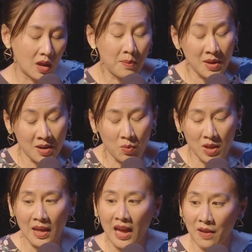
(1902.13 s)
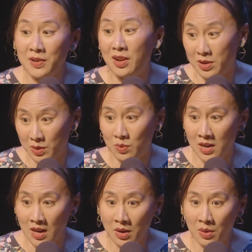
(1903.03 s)
I mean, we laugh now because
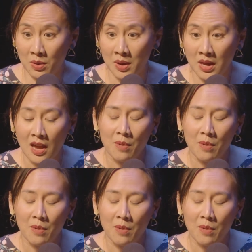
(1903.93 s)
we know.